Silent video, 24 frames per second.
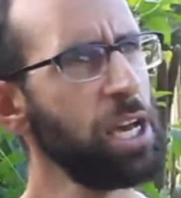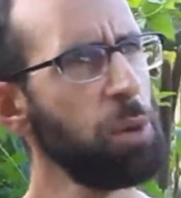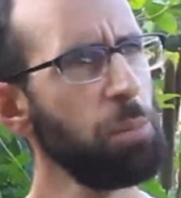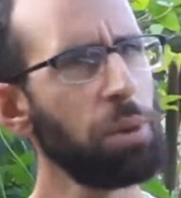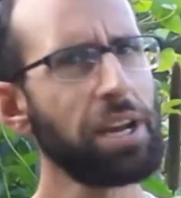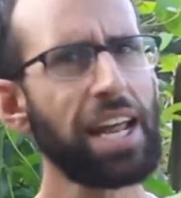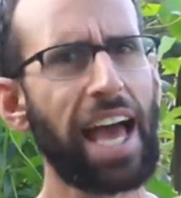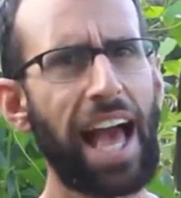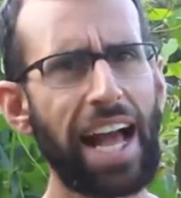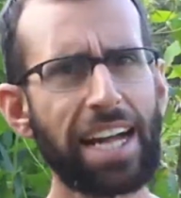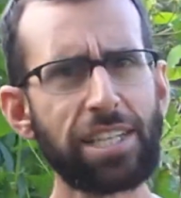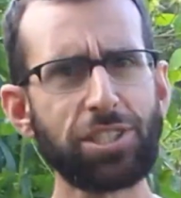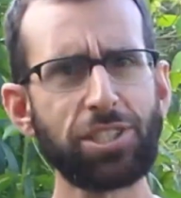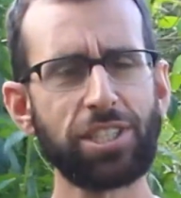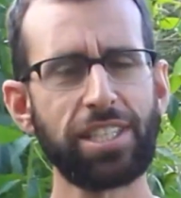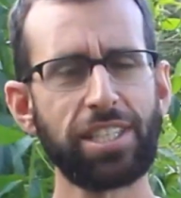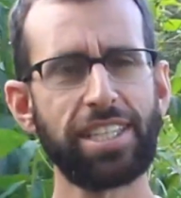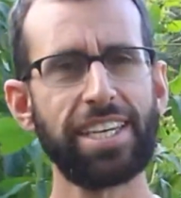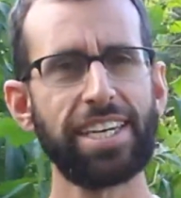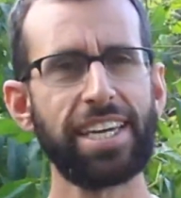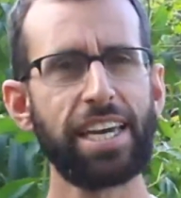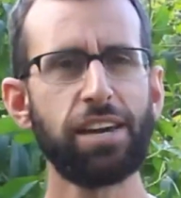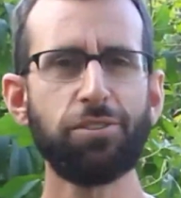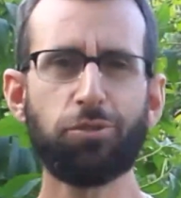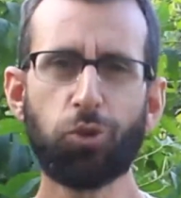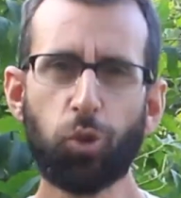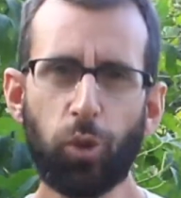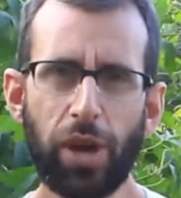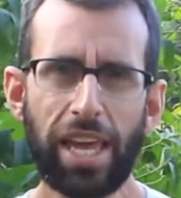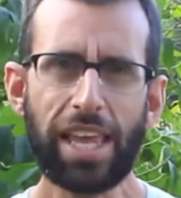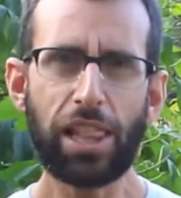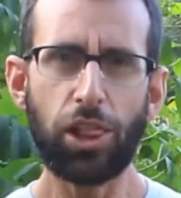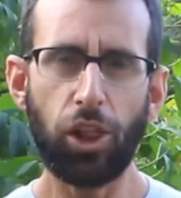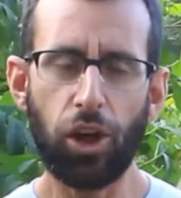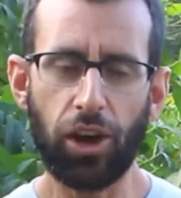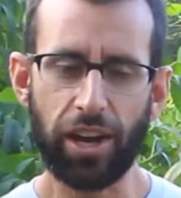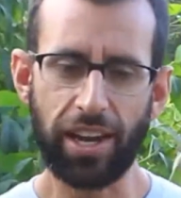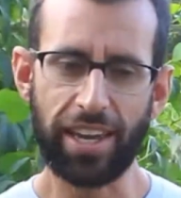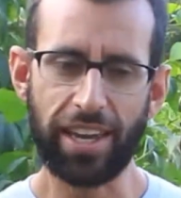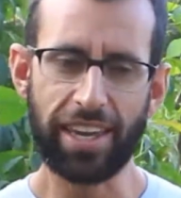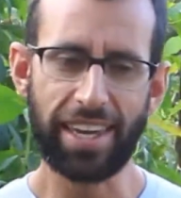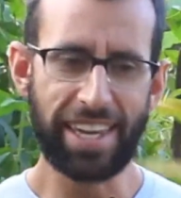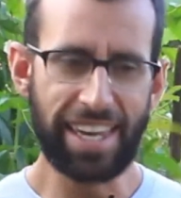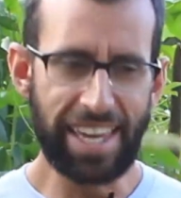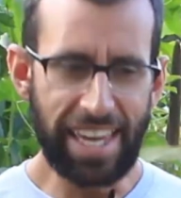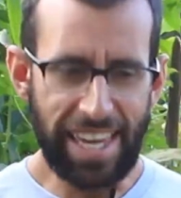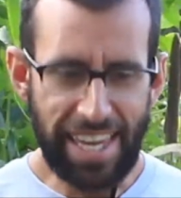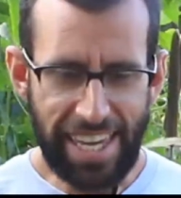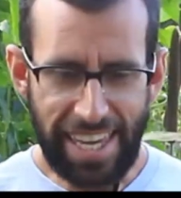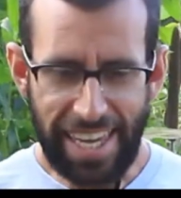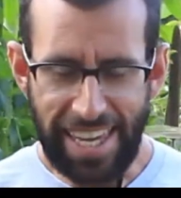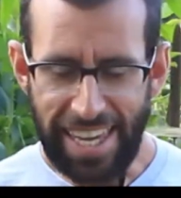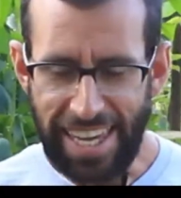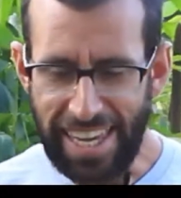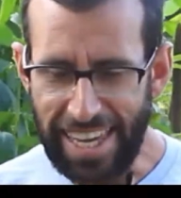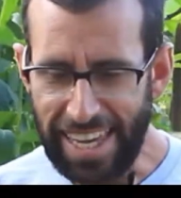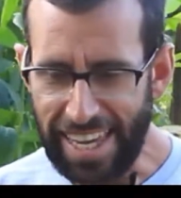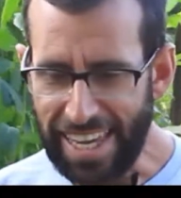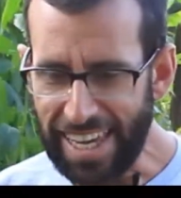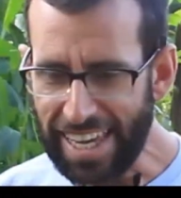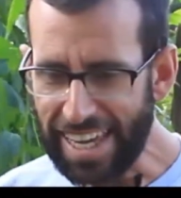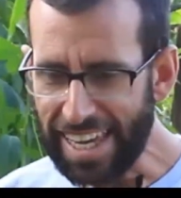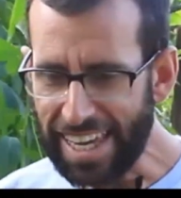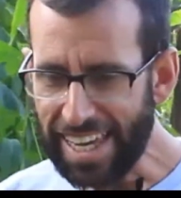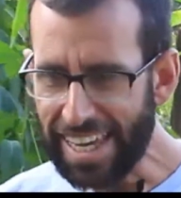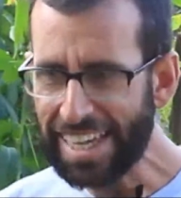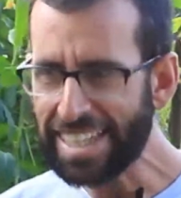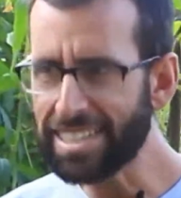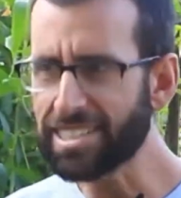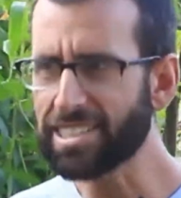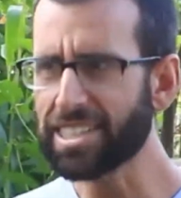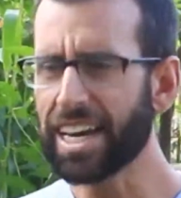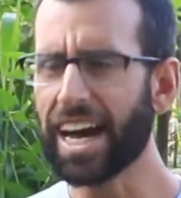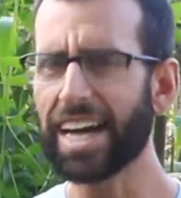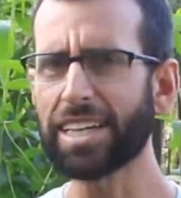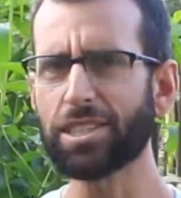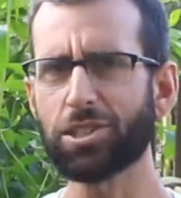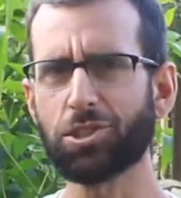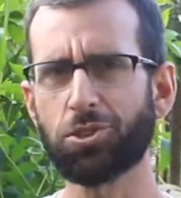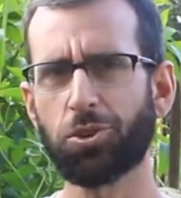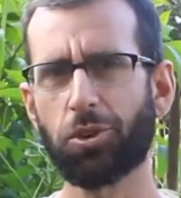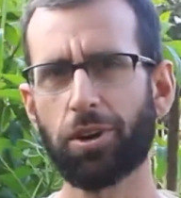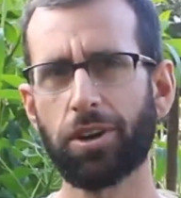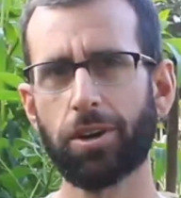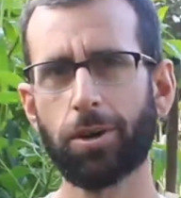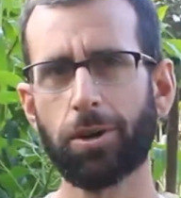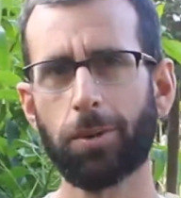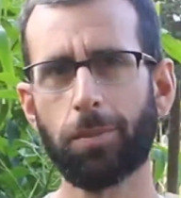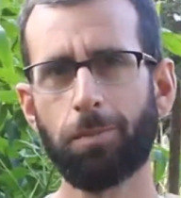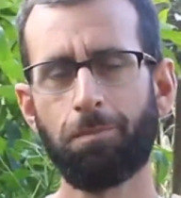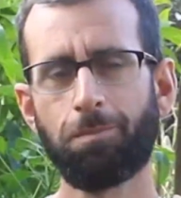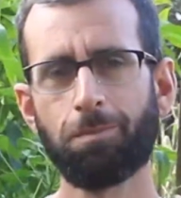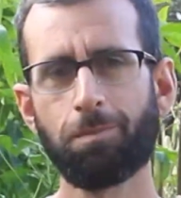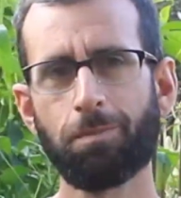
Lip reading: But actually, if we look inside soil,